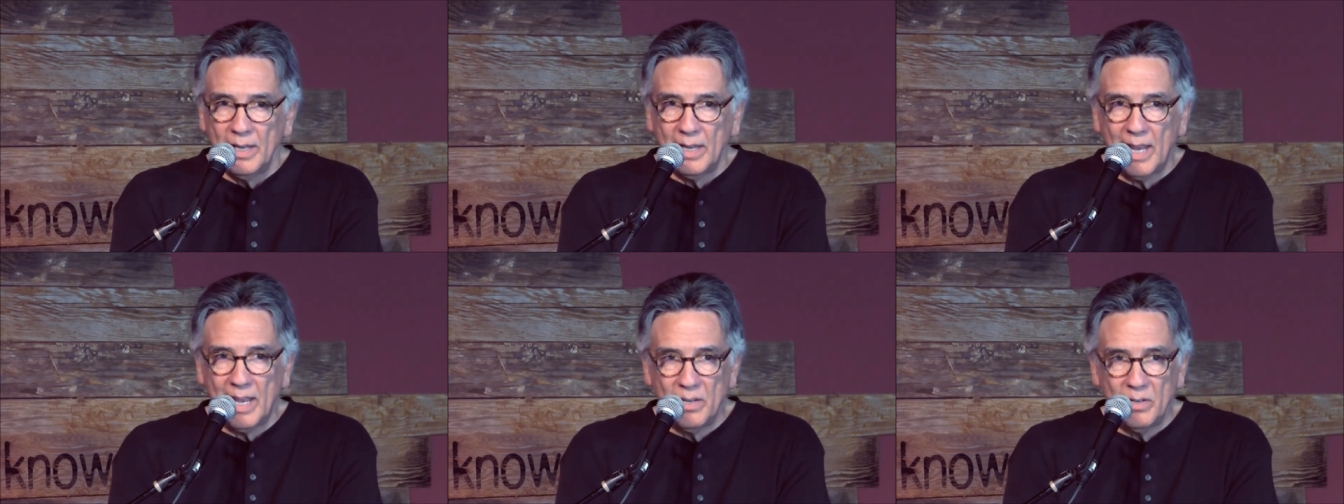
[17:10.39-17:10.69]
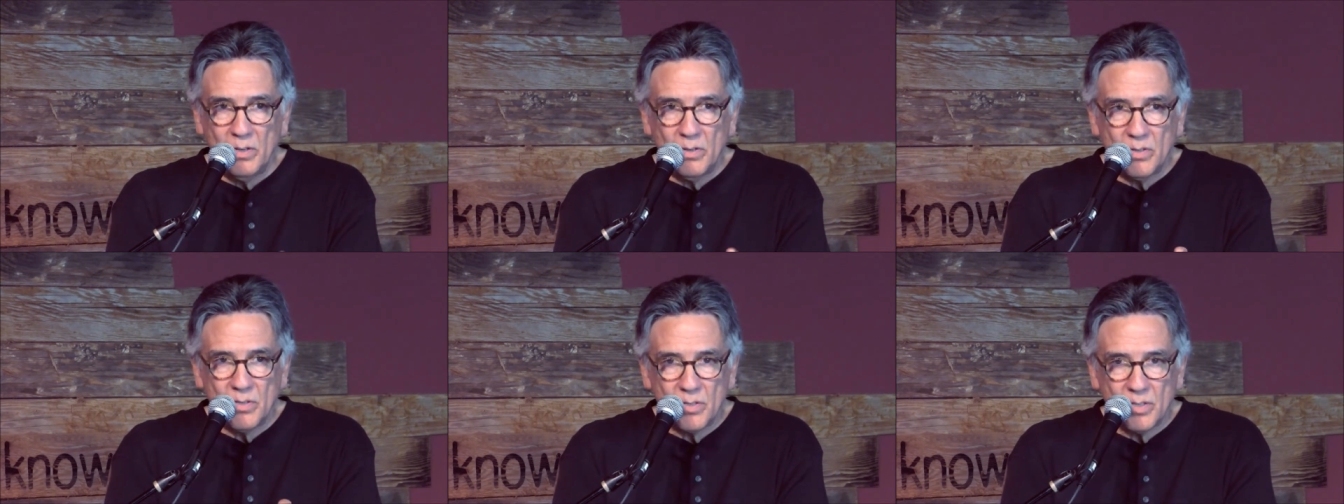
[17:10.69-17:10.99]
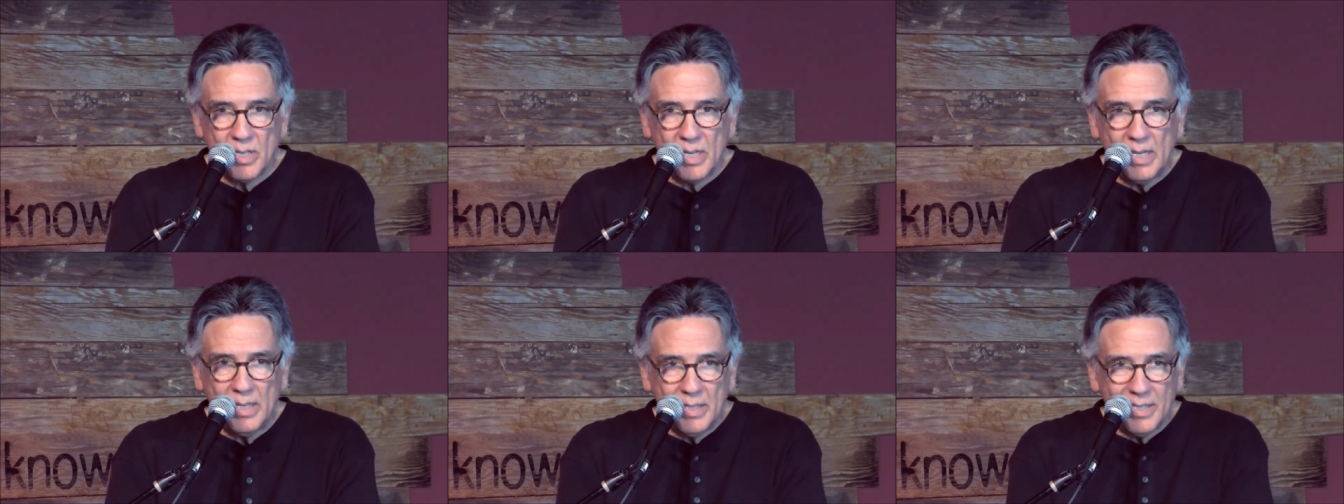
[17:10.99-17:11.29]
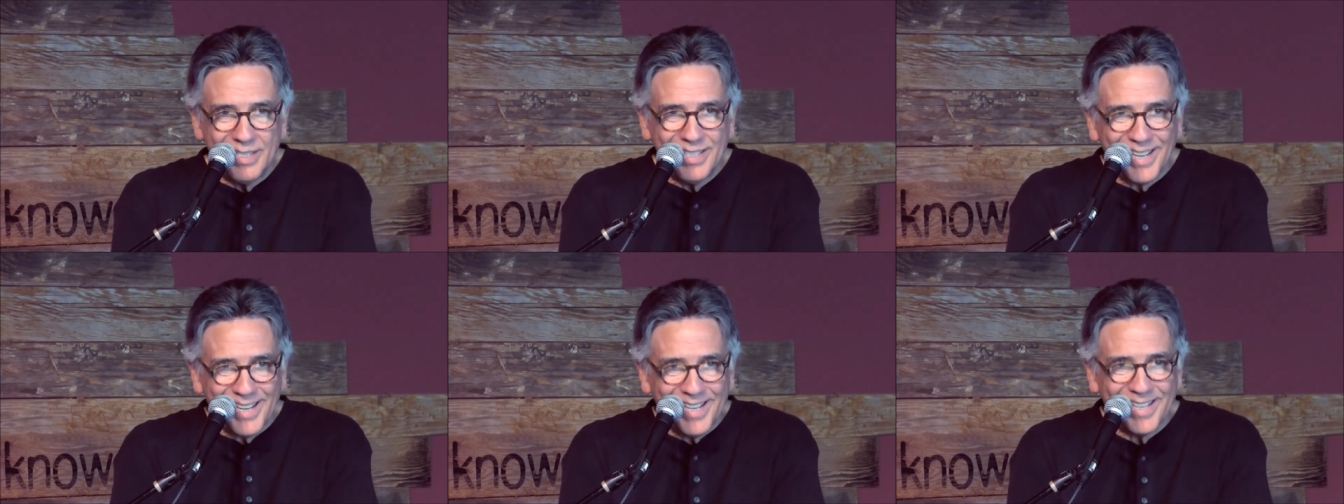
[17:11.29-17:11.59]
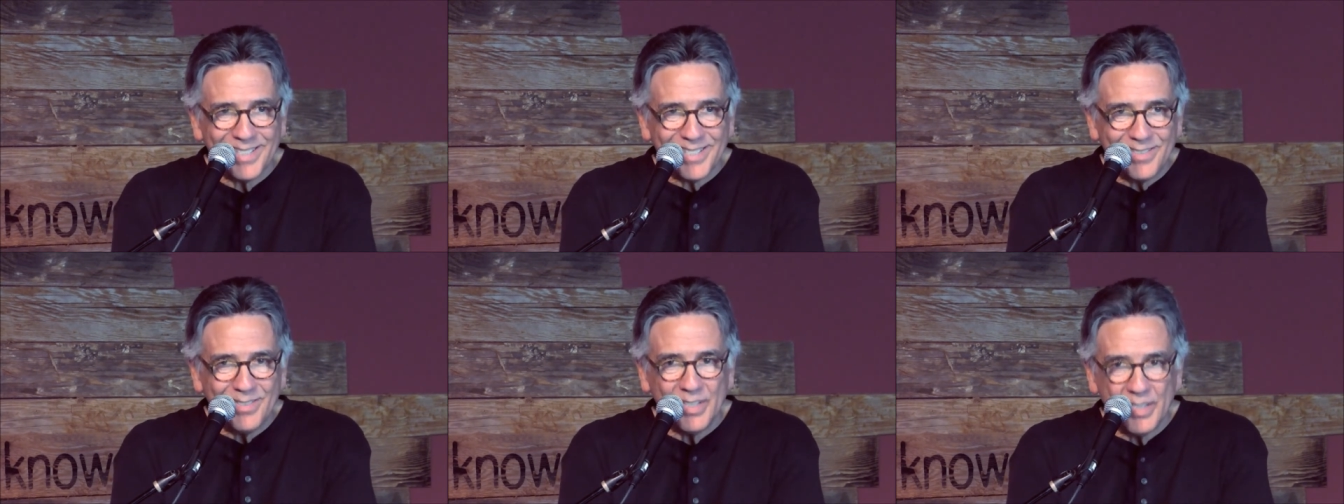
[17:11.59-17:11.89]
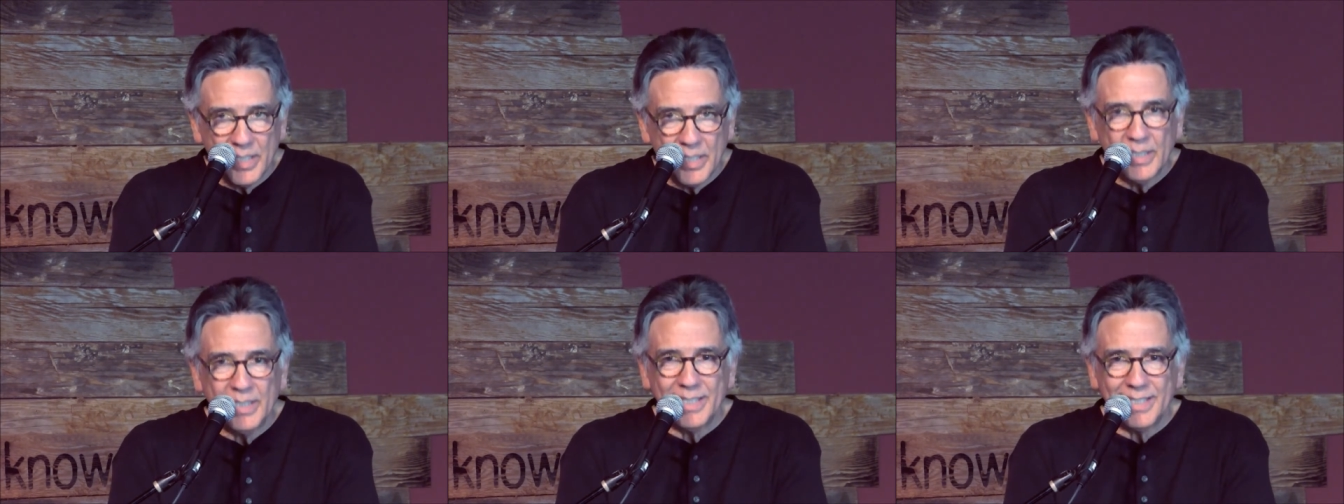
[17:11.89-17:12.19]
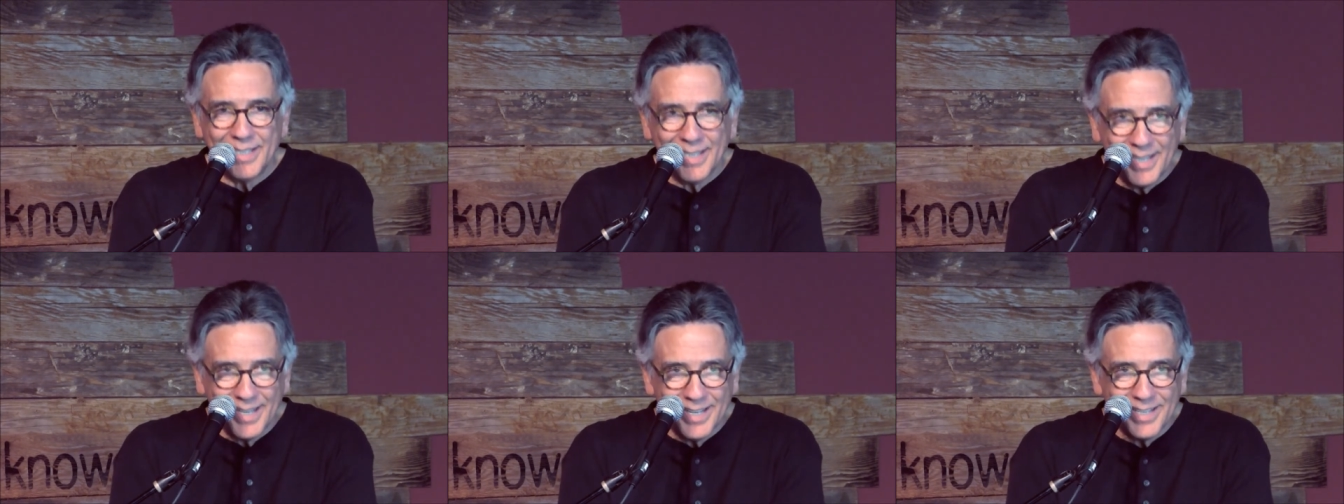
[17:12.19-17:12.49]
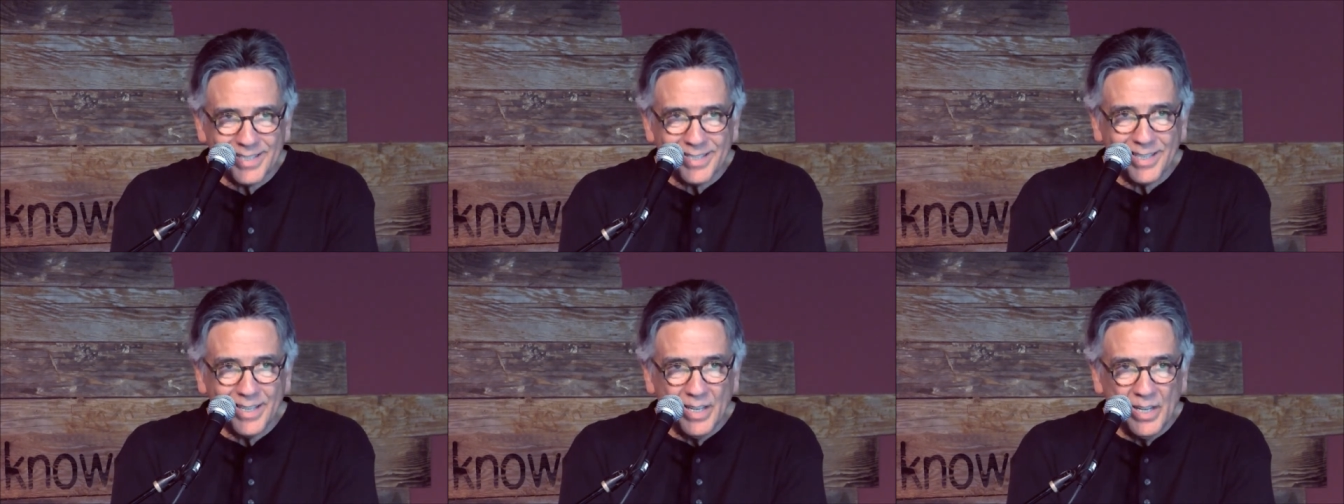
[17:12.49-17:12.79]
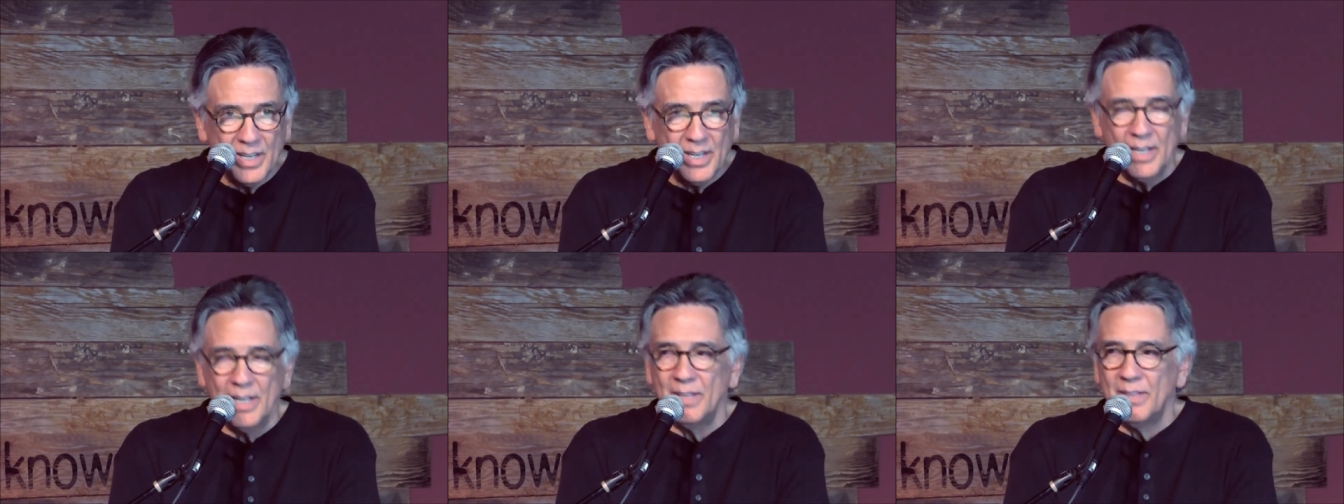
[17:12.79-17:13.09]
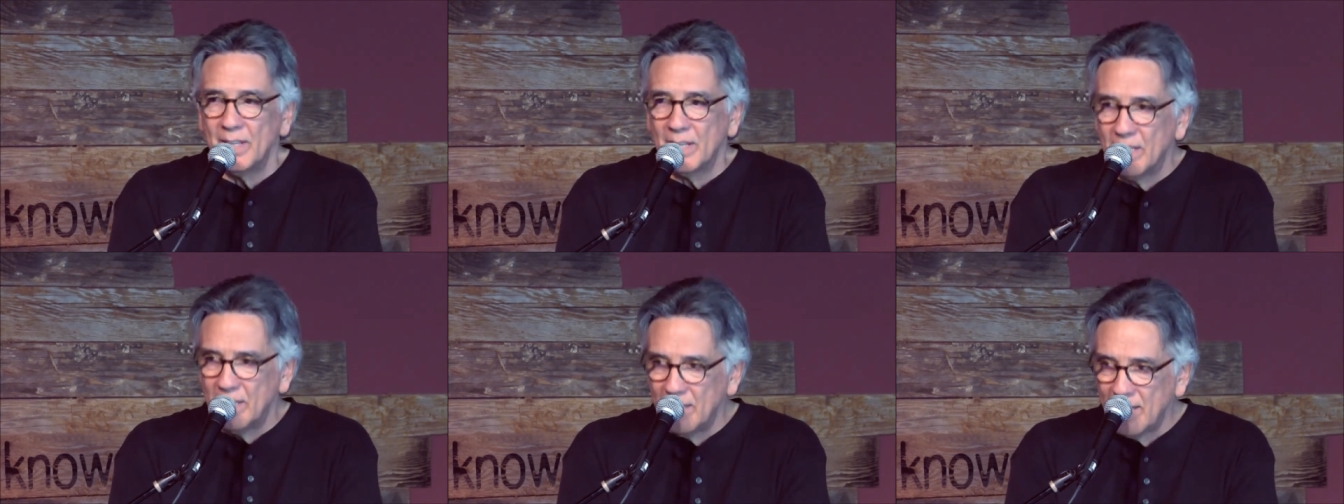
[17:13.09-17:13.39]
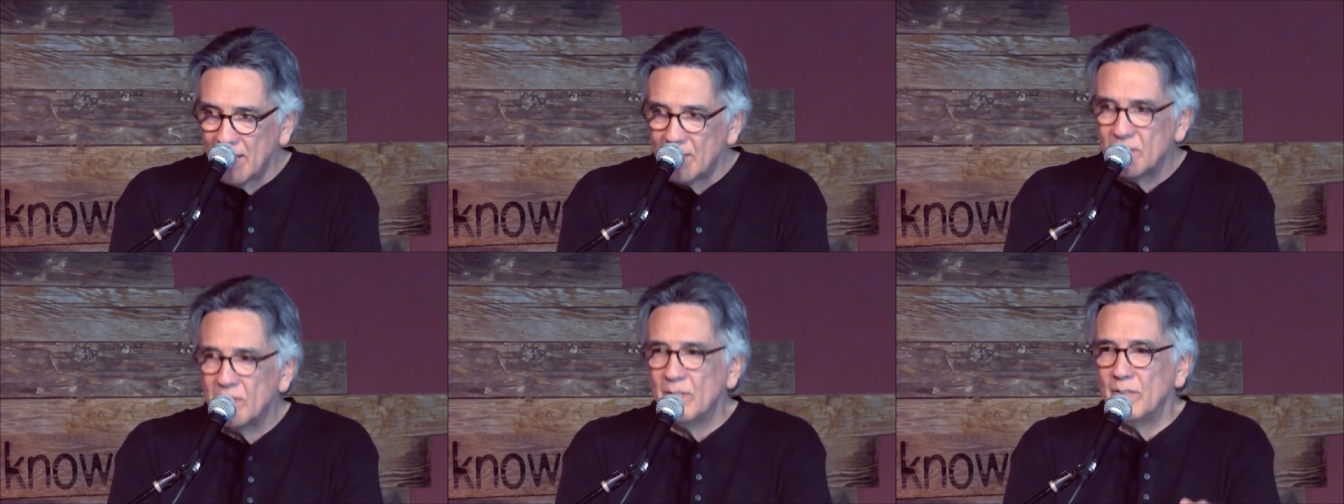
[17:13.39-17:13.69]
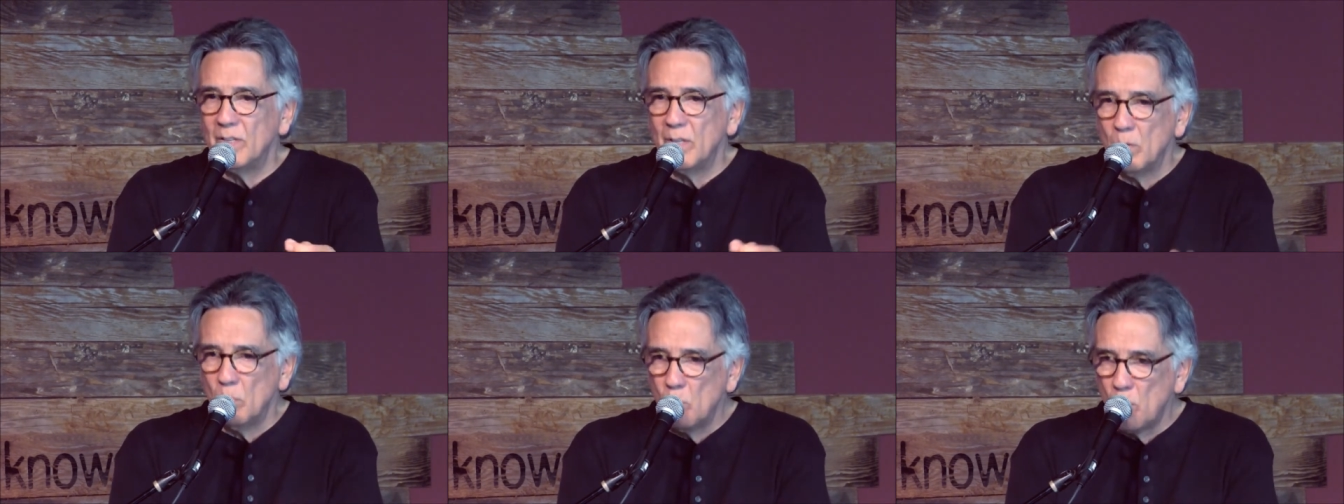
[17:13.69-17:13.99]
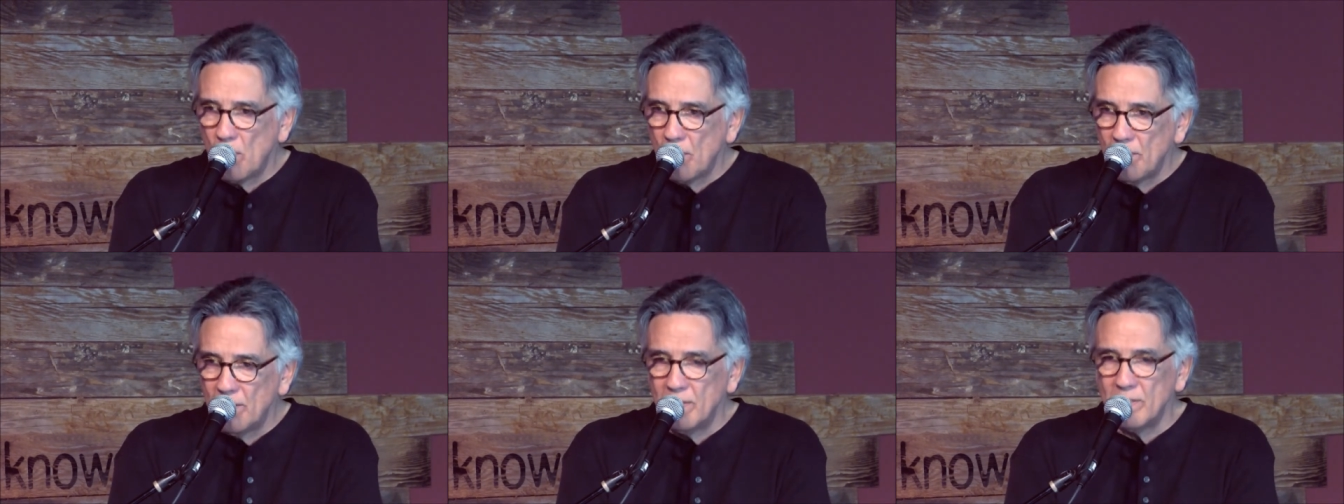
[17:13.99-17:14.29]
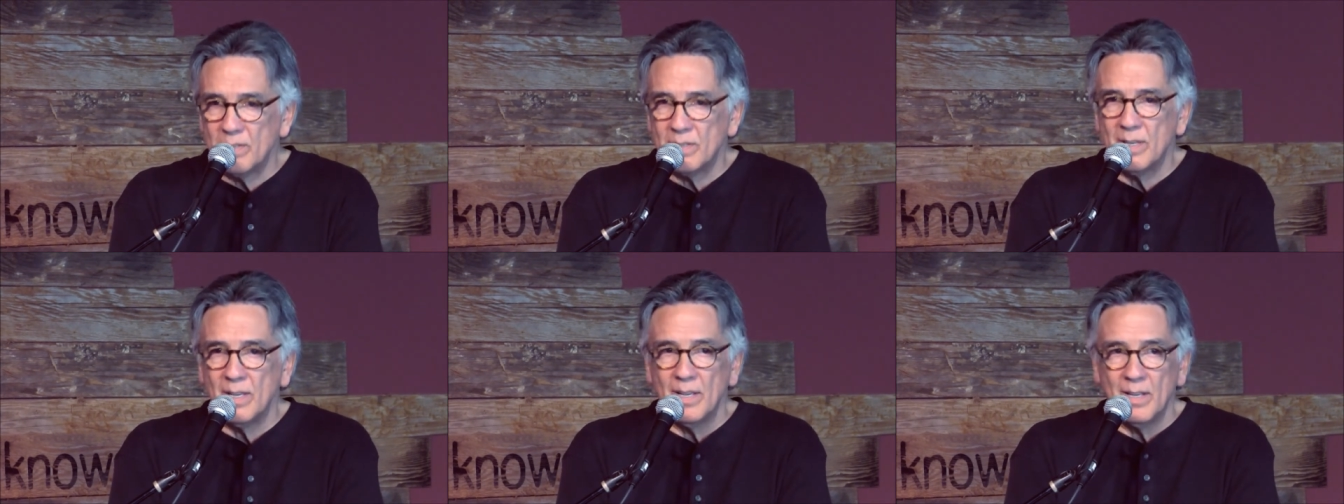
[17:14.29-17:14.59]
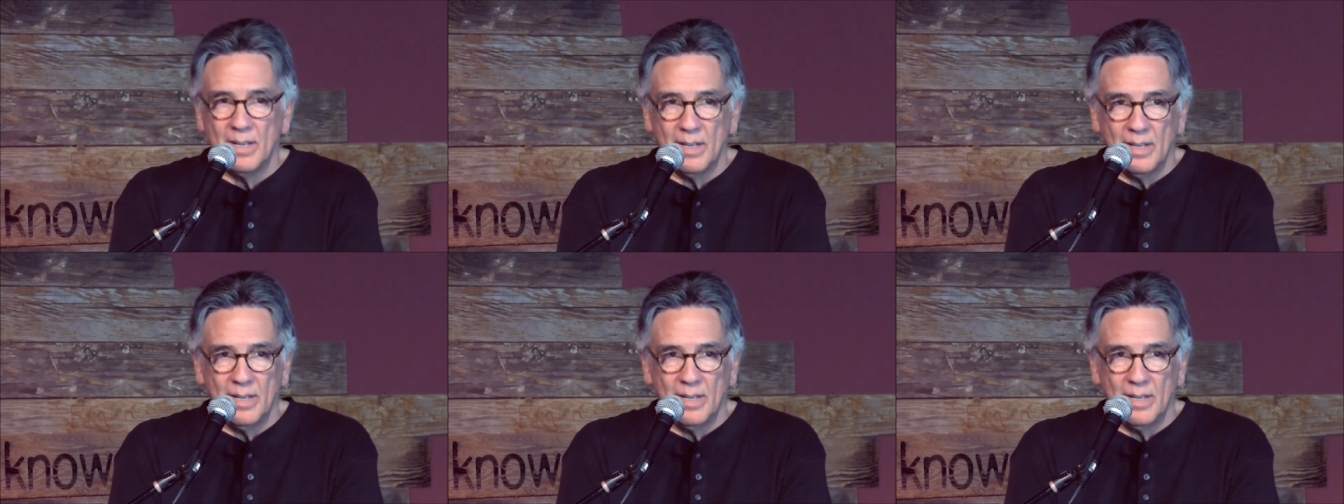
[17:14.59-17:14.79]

Can you see the task within the task, the connection, the awareness,